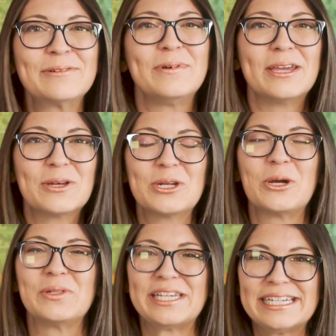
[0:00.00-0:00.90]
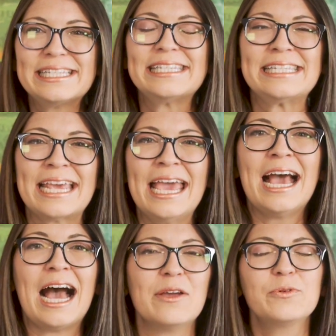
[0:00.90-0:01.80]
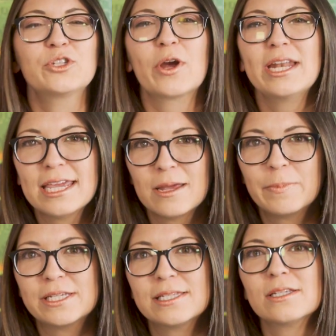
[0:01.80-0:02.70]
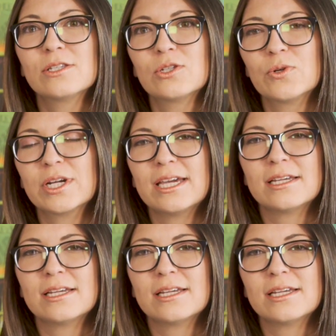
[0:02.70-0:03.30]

We all know this. I will try to keep this story